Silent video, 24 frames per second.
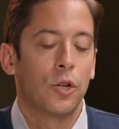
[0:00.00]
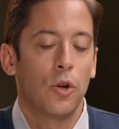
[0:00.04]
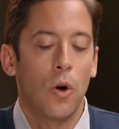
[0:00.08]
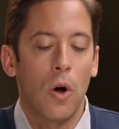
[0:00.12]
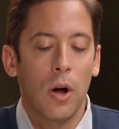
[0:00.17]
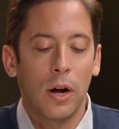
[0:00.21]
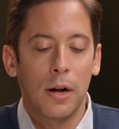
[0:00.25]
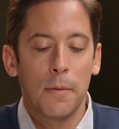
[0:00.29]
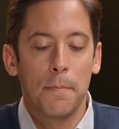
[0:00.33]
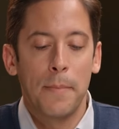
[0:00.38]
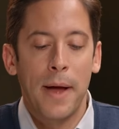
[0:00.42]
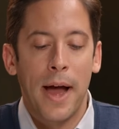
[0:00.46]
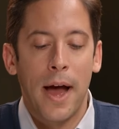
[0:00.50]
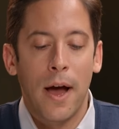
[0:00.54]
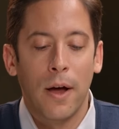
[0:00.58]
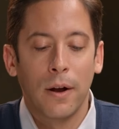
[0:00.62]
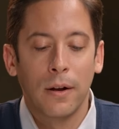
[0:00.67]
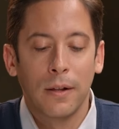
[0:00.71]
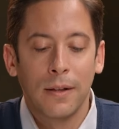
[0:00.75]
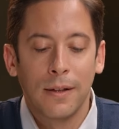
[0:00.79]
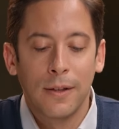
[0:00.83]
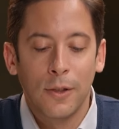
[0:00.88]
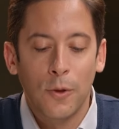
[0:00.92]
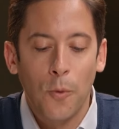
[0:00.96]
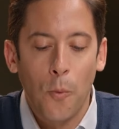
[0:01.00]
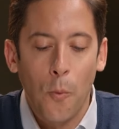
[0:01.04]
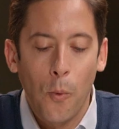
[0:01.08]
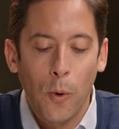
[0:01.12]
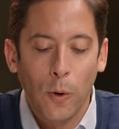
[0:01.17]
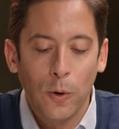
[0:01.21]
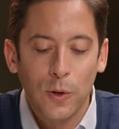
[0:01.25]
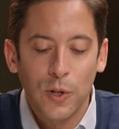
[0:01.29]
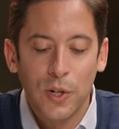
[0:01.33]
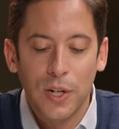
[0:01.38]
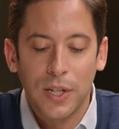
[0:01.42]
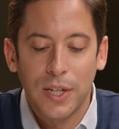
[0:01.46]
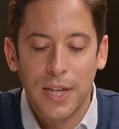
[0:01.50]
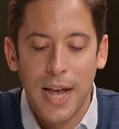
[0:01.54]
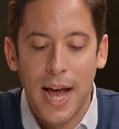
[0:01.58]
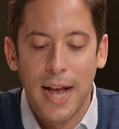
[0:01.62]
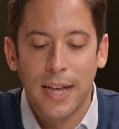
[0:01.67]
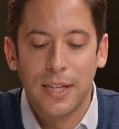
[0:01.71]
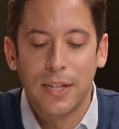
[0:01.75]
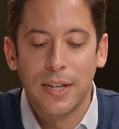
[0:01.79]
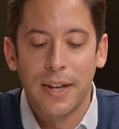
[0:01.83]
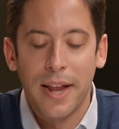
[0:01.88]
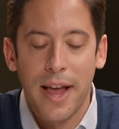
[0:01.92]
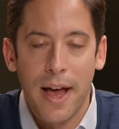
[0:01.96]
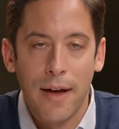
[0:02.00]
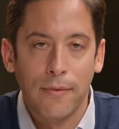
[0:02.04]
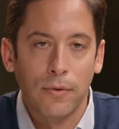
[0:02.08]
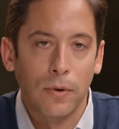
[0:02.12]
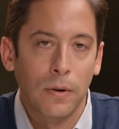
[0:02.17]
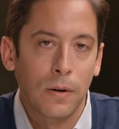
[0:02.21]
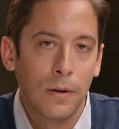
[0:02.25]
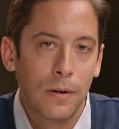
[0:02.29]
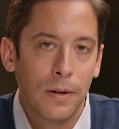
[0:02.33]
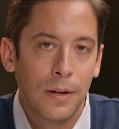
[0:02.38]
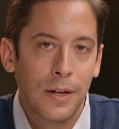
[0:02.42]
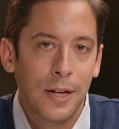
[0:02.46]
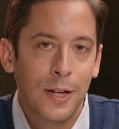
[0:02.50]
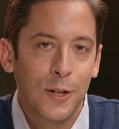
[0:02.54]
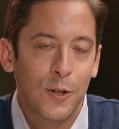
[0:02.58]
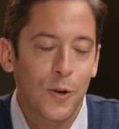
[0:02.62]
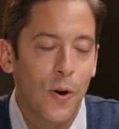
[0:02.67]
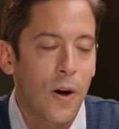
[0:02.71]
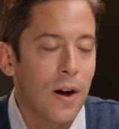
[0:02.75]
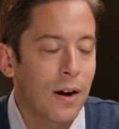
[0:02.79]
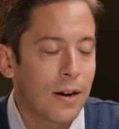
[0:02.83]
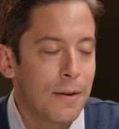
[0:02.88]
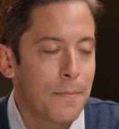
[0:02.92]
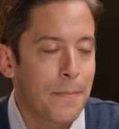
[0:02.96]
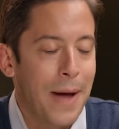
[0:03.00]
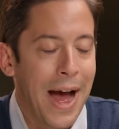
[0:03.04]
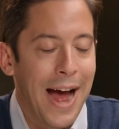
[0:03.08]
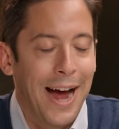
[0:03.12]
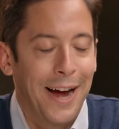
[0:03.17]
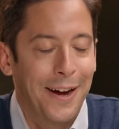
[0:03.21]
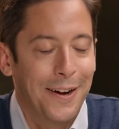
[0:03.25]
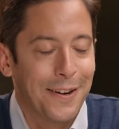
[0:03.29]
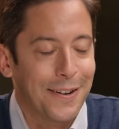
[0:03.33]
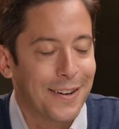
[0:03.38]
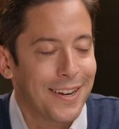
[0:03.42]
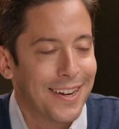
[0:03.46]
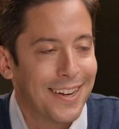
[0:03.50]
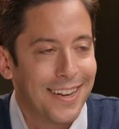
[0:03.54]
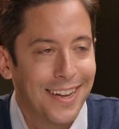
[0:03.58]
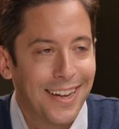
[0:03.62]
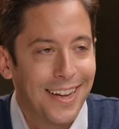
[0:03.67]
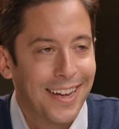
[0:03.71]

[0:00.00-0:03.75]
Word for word: Talk about the worst assassin ever talk about.